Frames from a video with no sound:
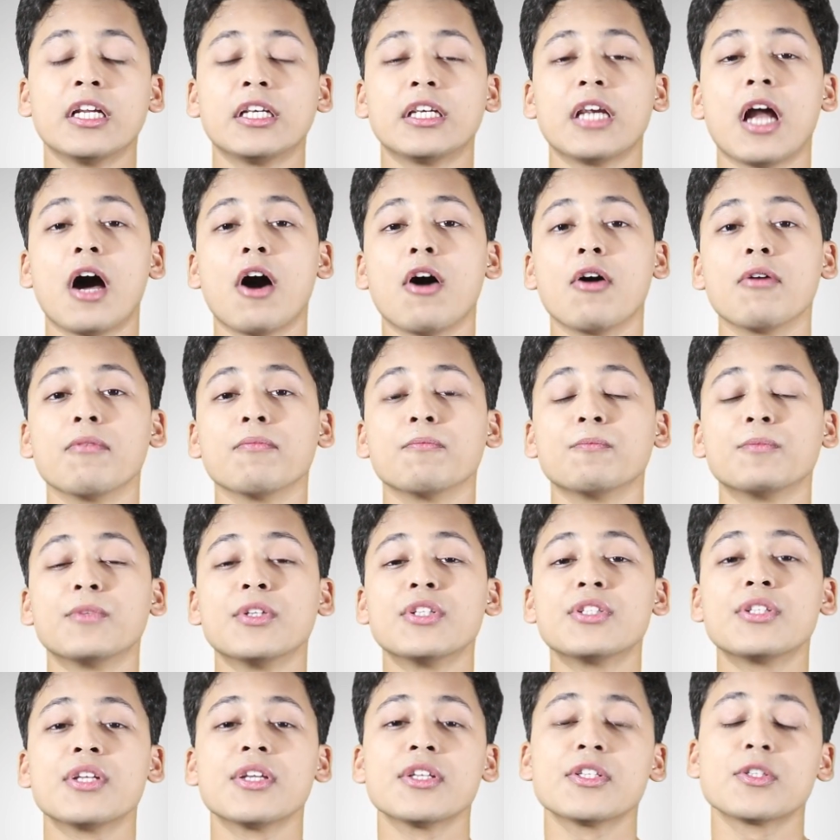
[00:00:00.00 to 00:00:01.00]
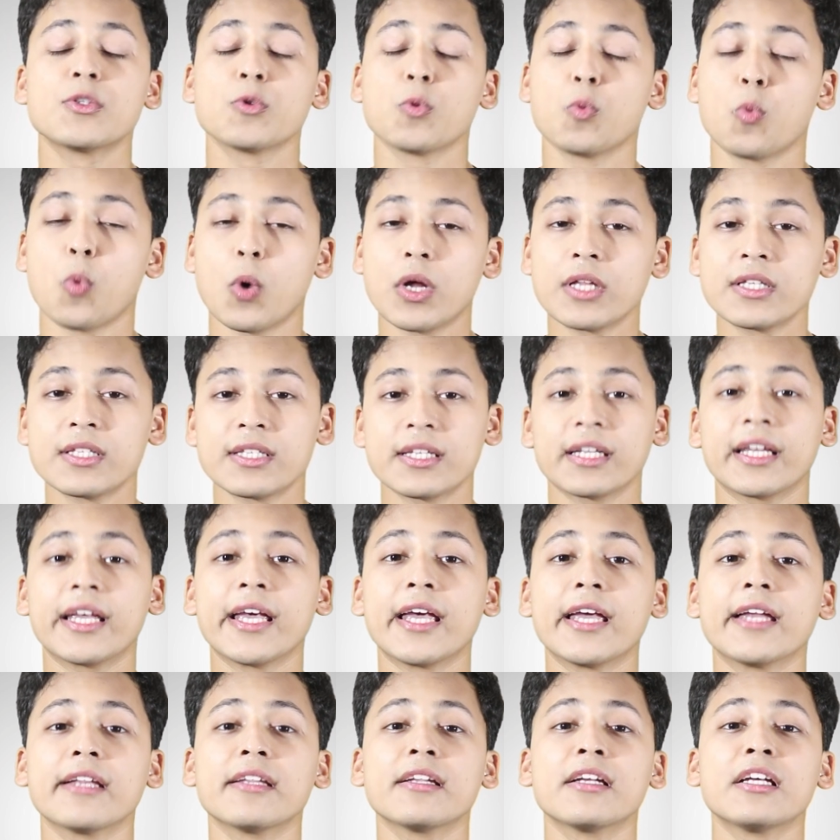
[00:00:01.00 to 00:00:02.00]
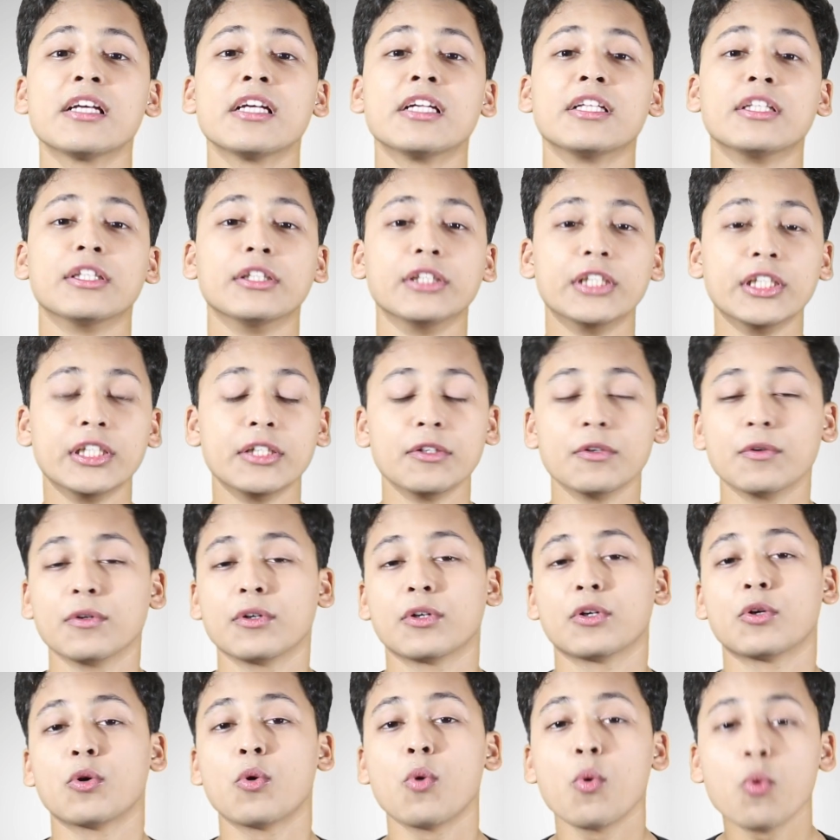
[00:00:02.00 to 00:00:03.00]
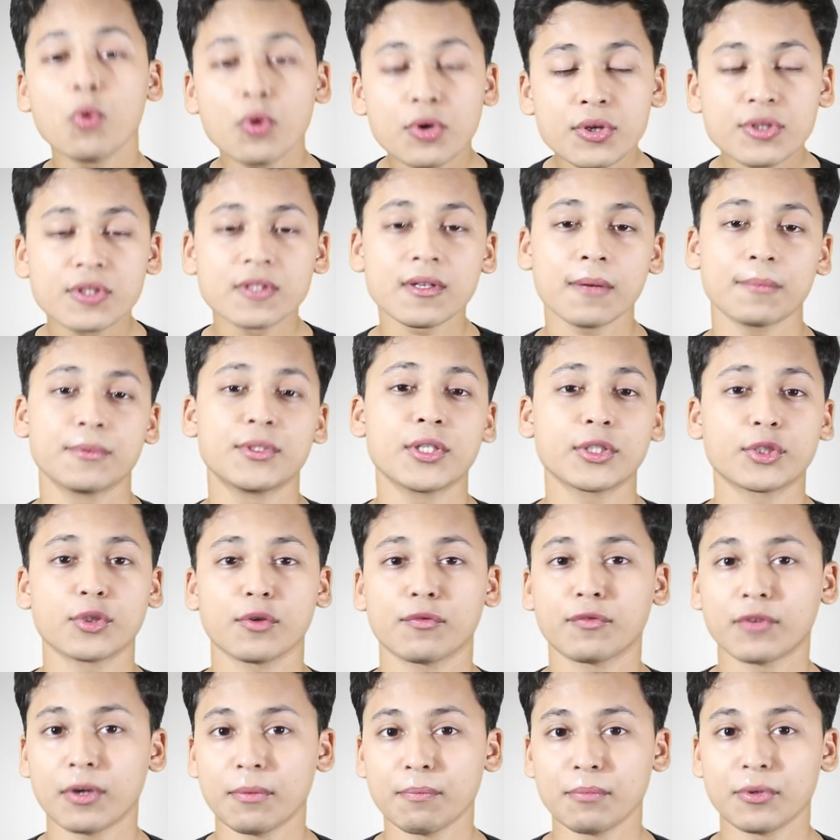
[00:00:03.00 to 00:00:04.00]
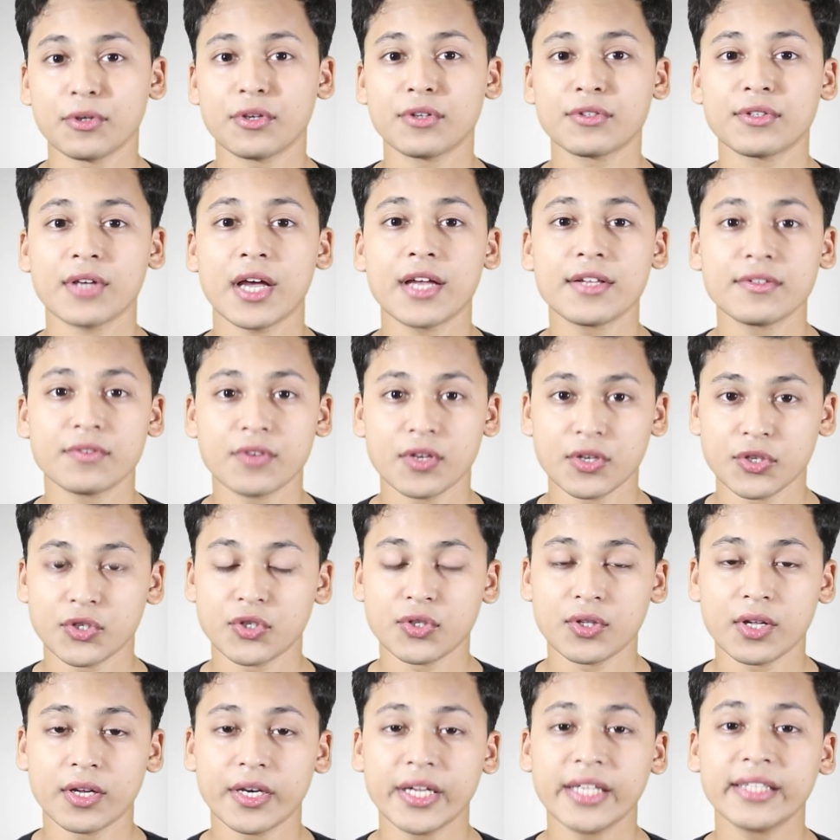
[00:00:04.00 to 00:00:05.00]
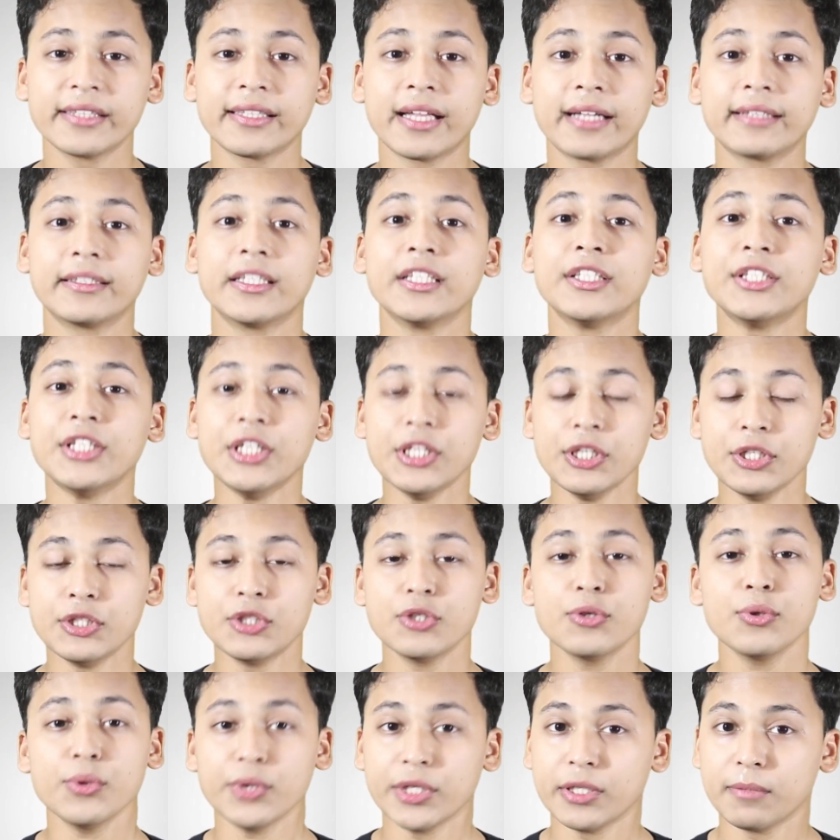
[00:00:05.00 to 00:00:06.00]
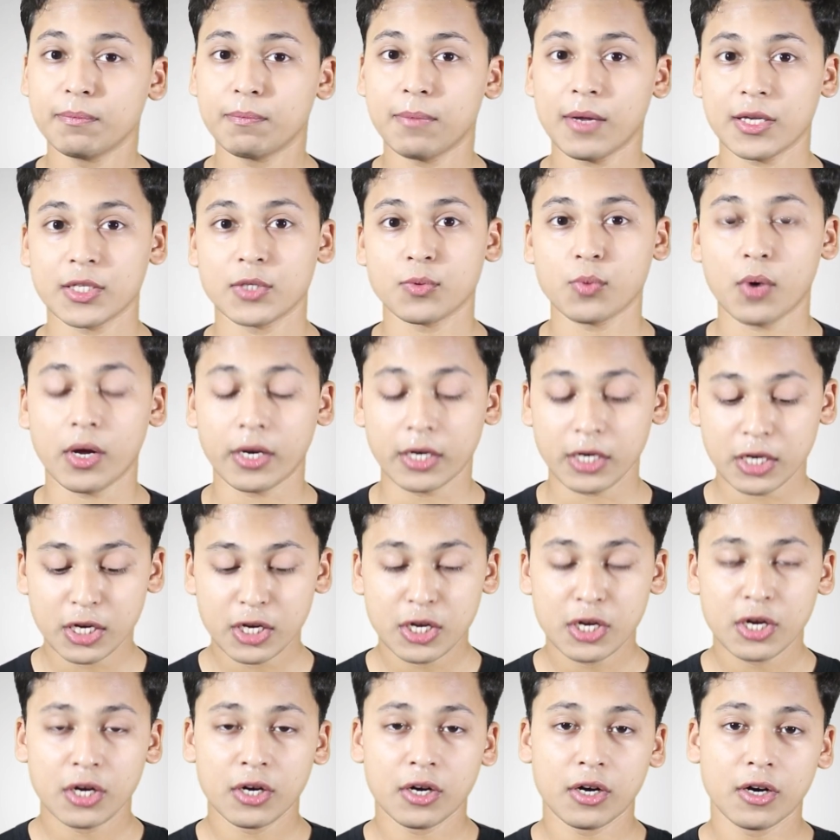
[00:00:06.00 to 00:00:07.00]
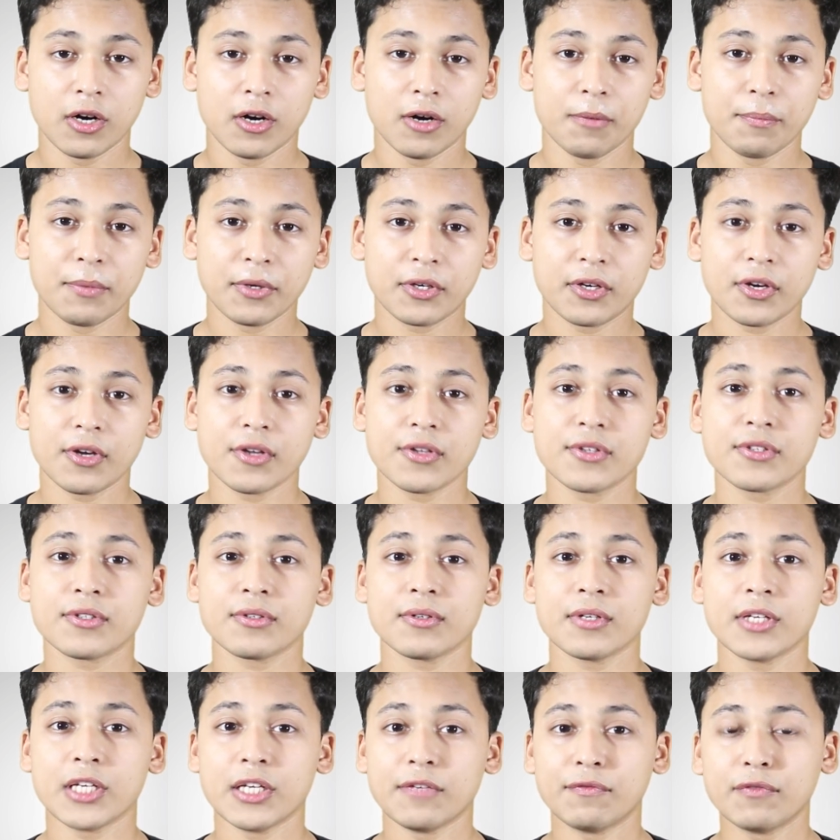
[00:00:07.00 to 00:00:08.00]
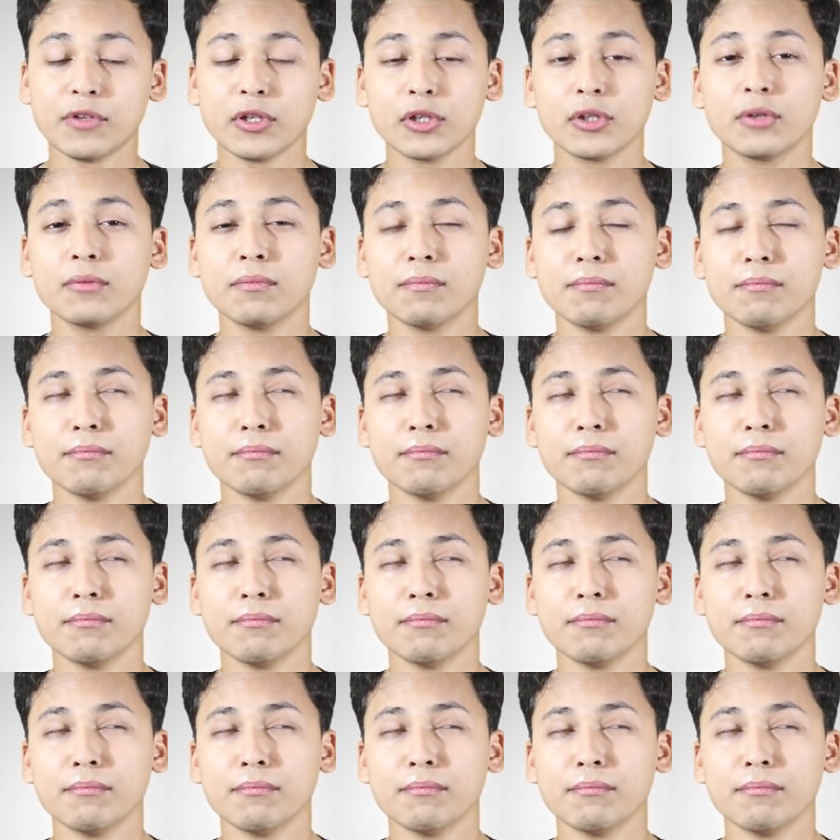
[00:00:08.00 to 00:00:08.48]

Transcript: Now, this is once again the core subject of computer science engineering that they teach you in plus 1, because if you'll